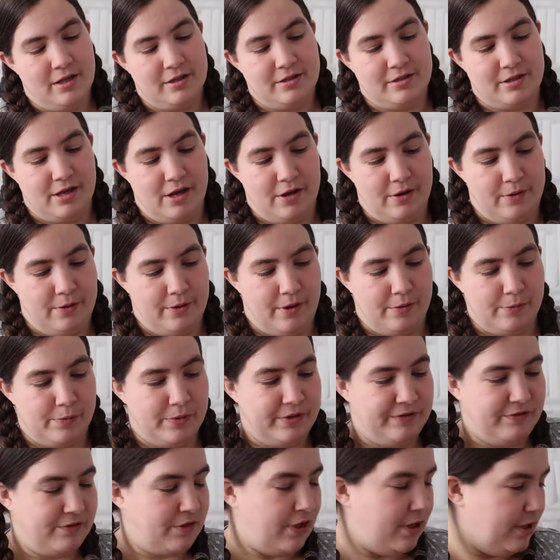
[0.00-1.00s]
So
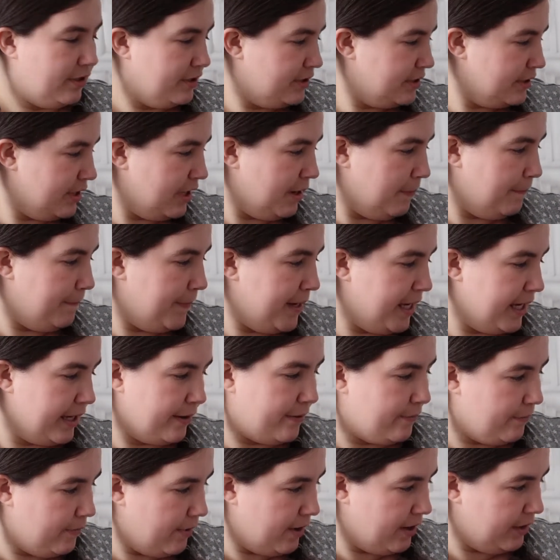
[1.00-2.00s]
we've got a
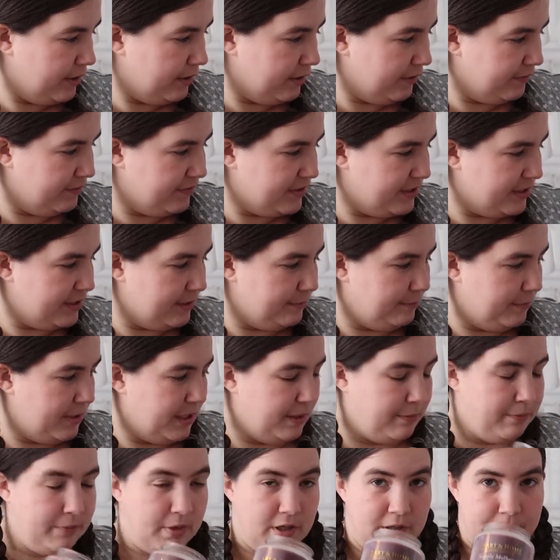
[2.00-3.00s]
big one of
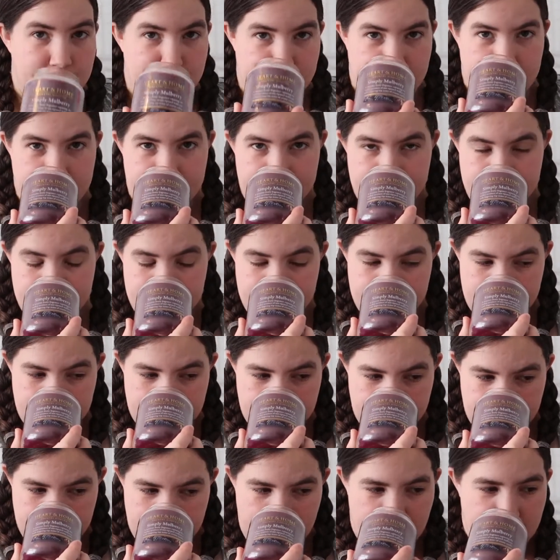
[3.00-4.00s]
Simply Mulberry,
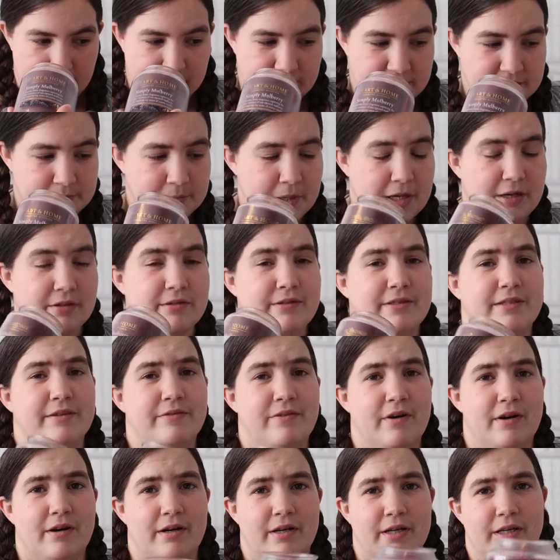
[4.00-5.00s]
and it smells
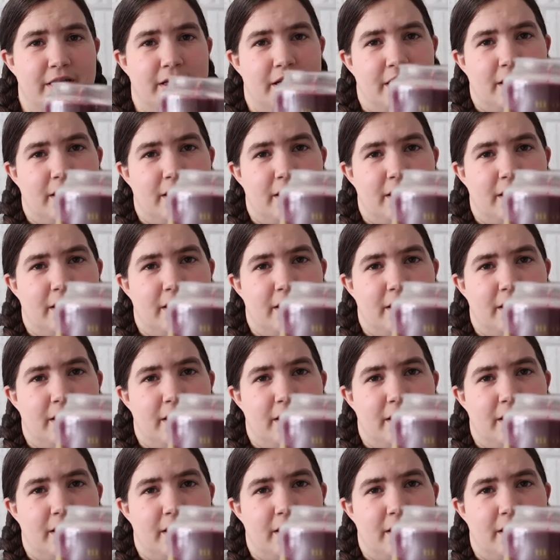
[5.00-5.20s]
divine.